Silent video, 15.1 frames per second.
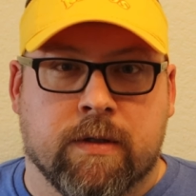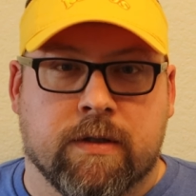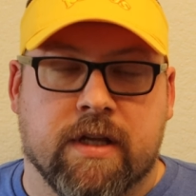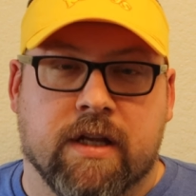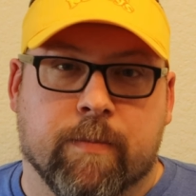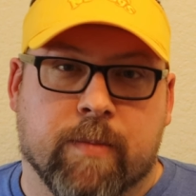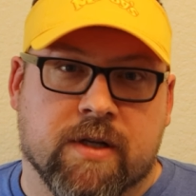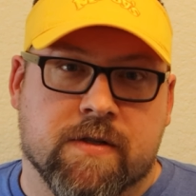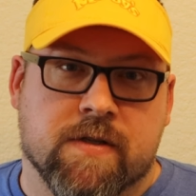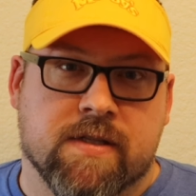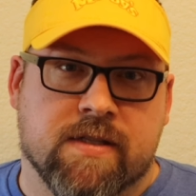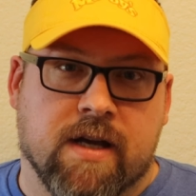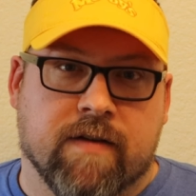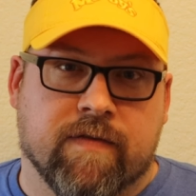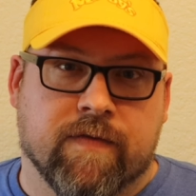did a bunch of
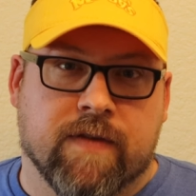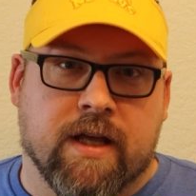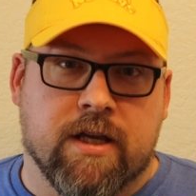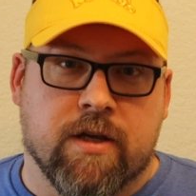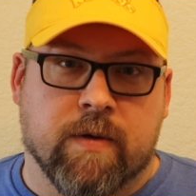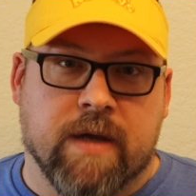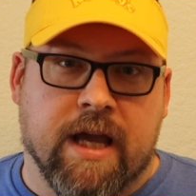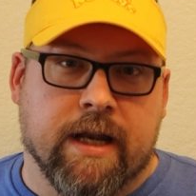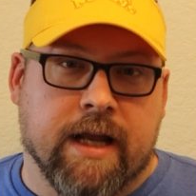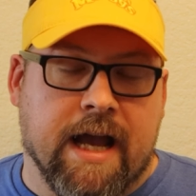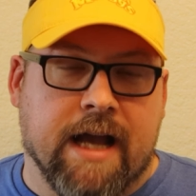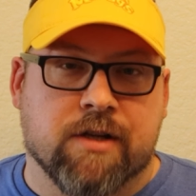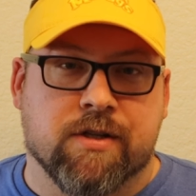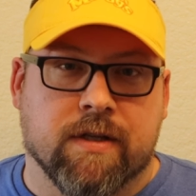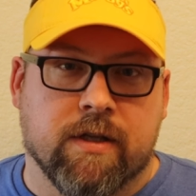stuff that you can't
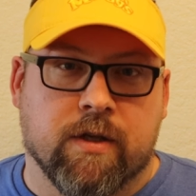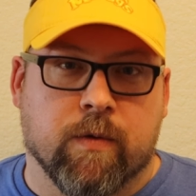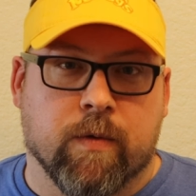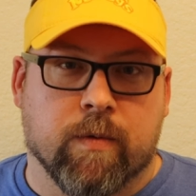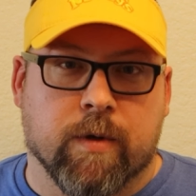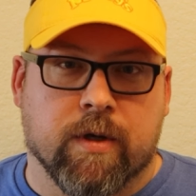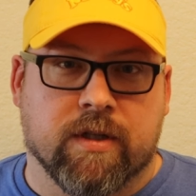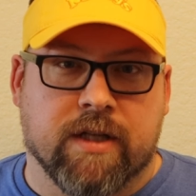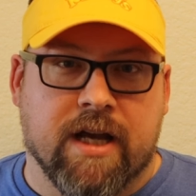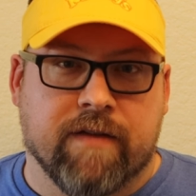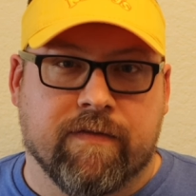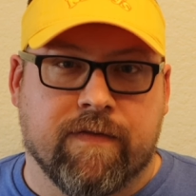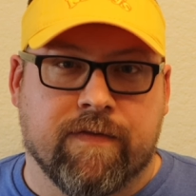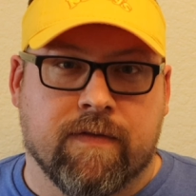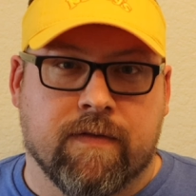actually do in real
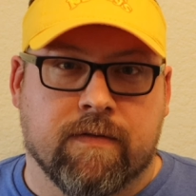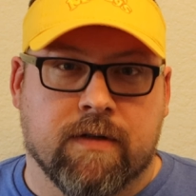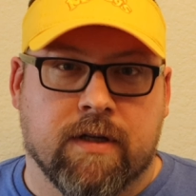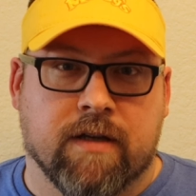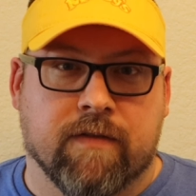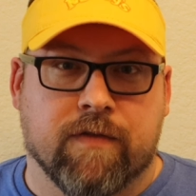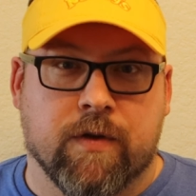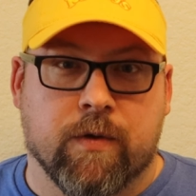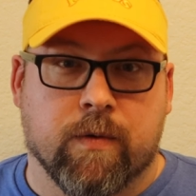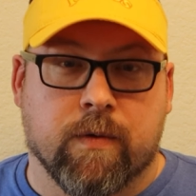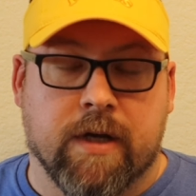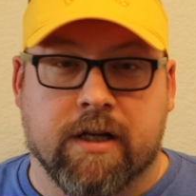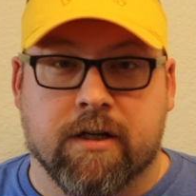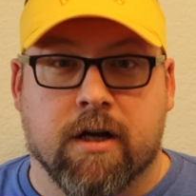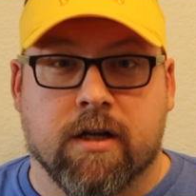life if you
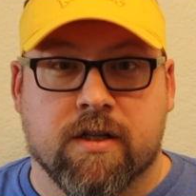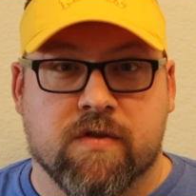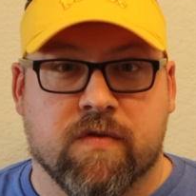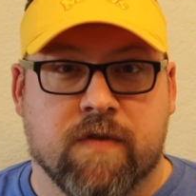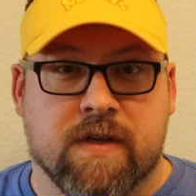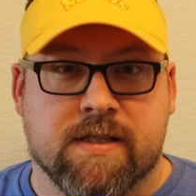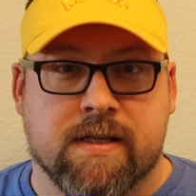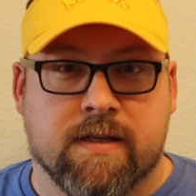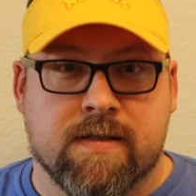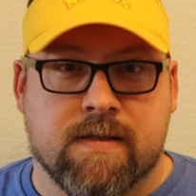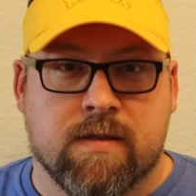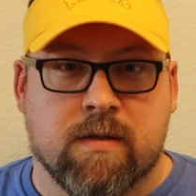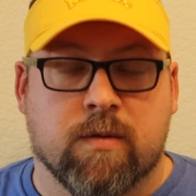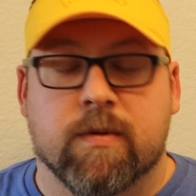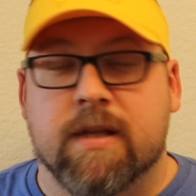acknowledge
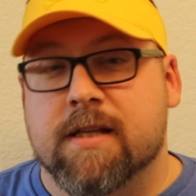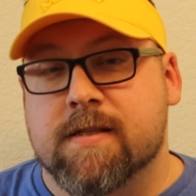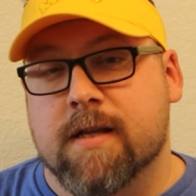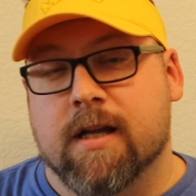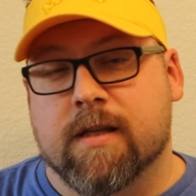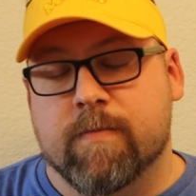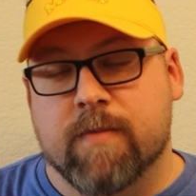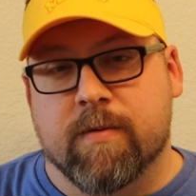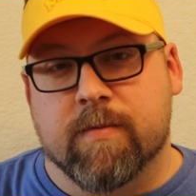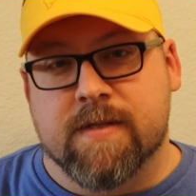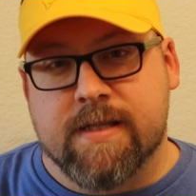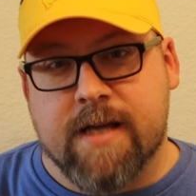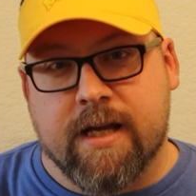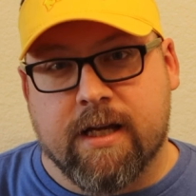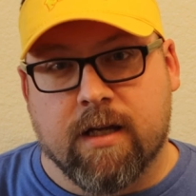physics. That's not to be
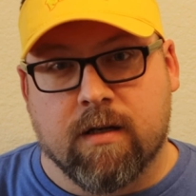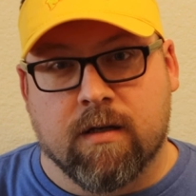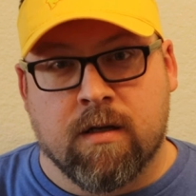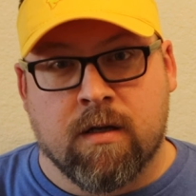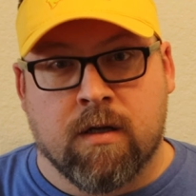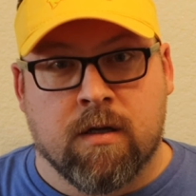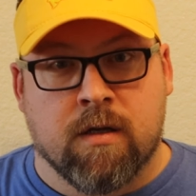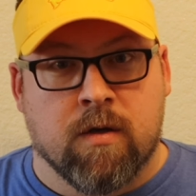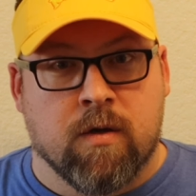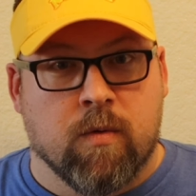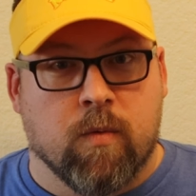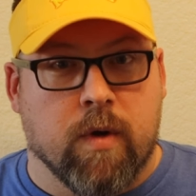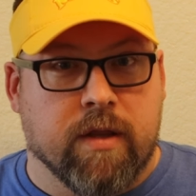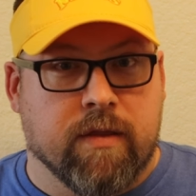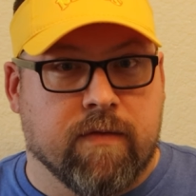mistaken
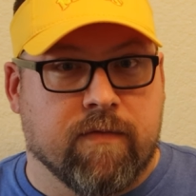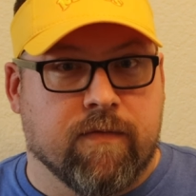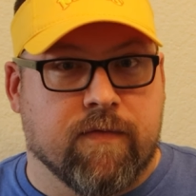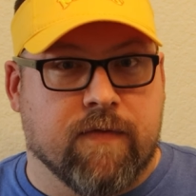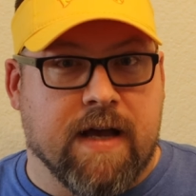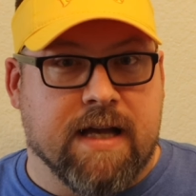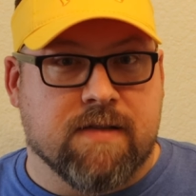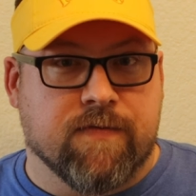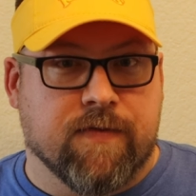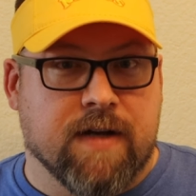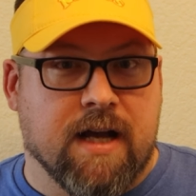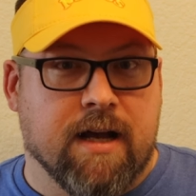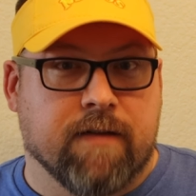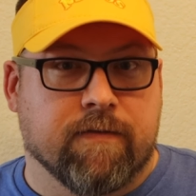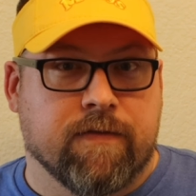with Fast
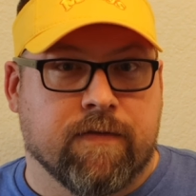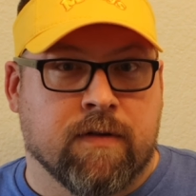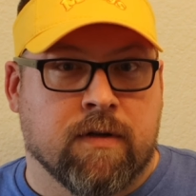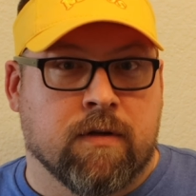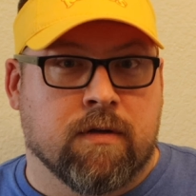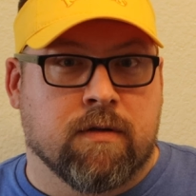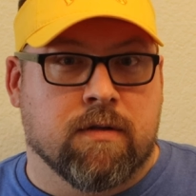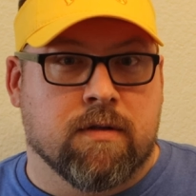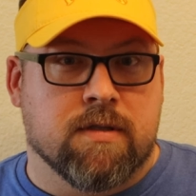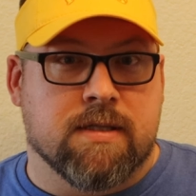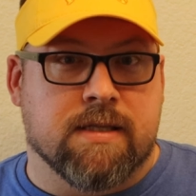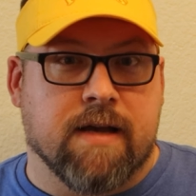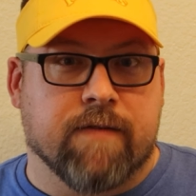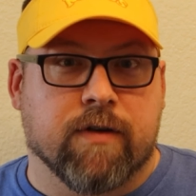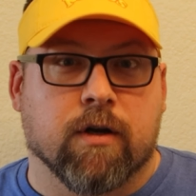5,
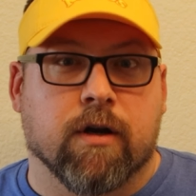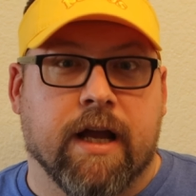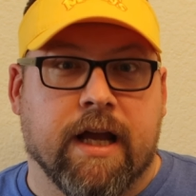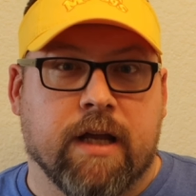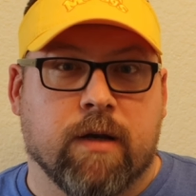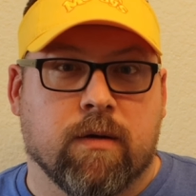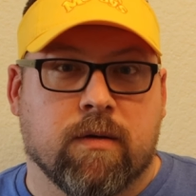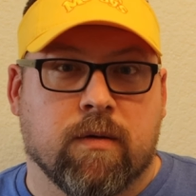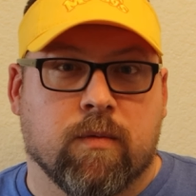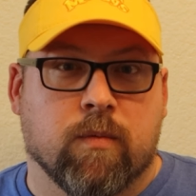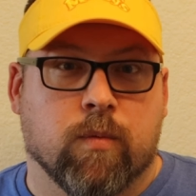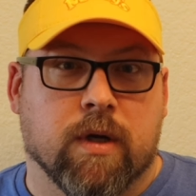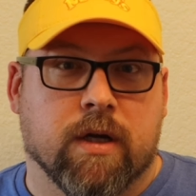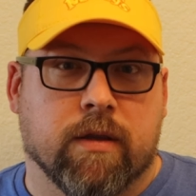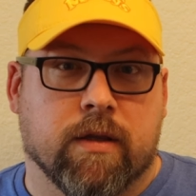7, or 8,
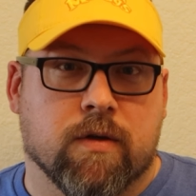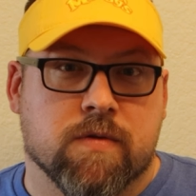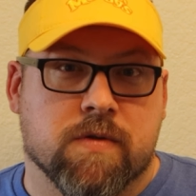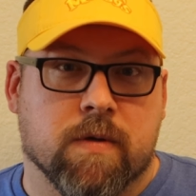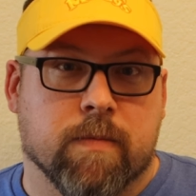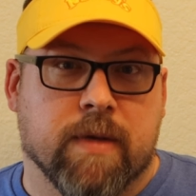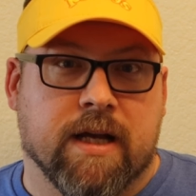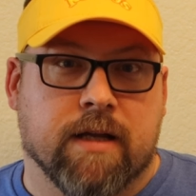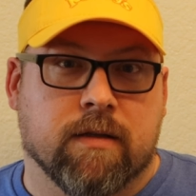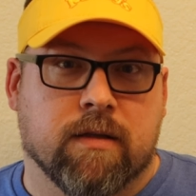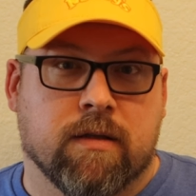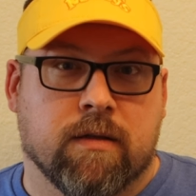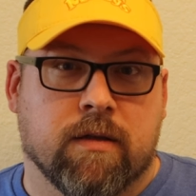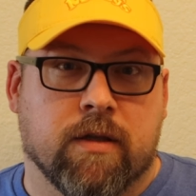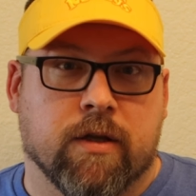where those are
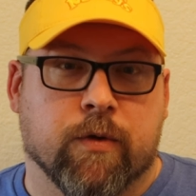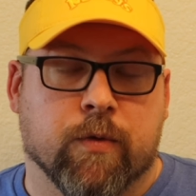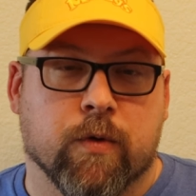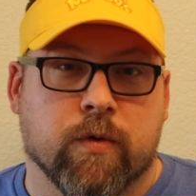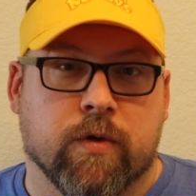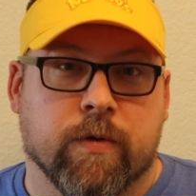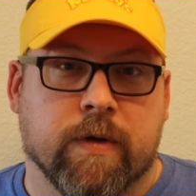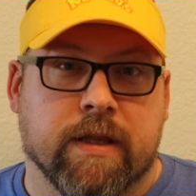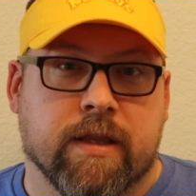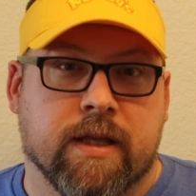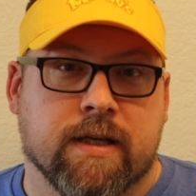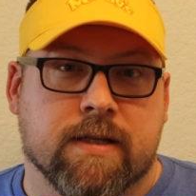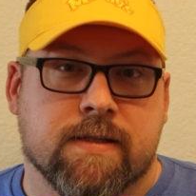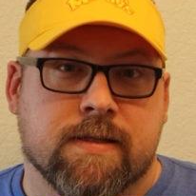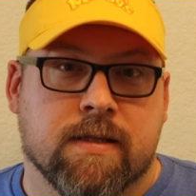about the crew doing
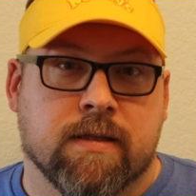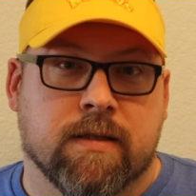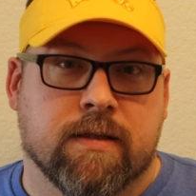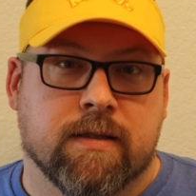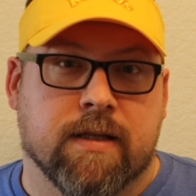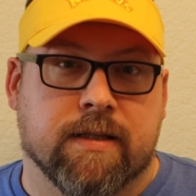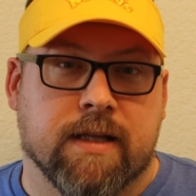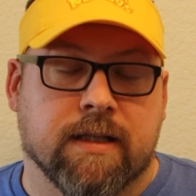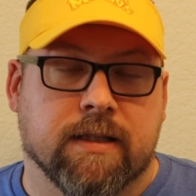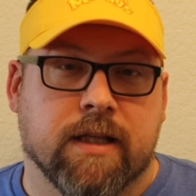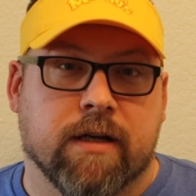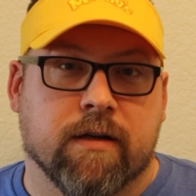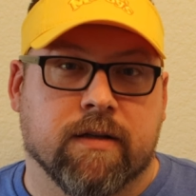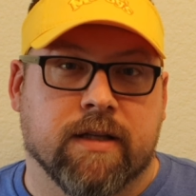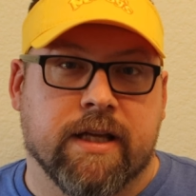things that they
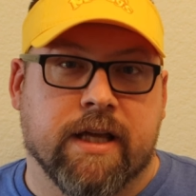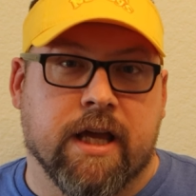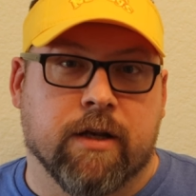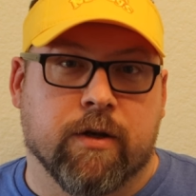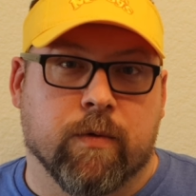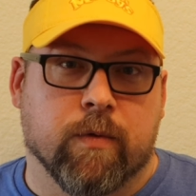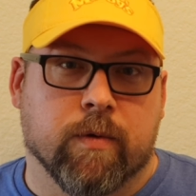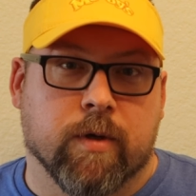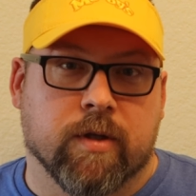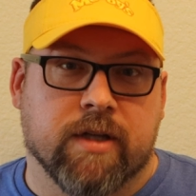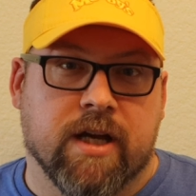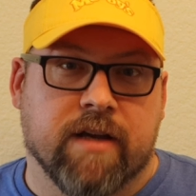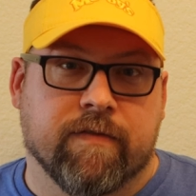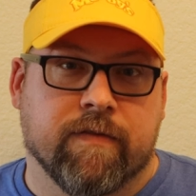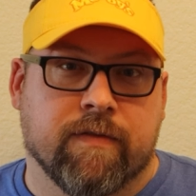literally can't do in real
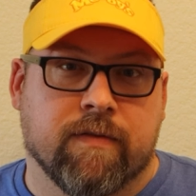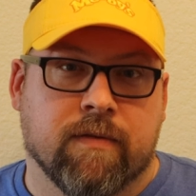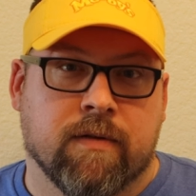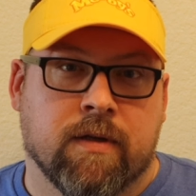life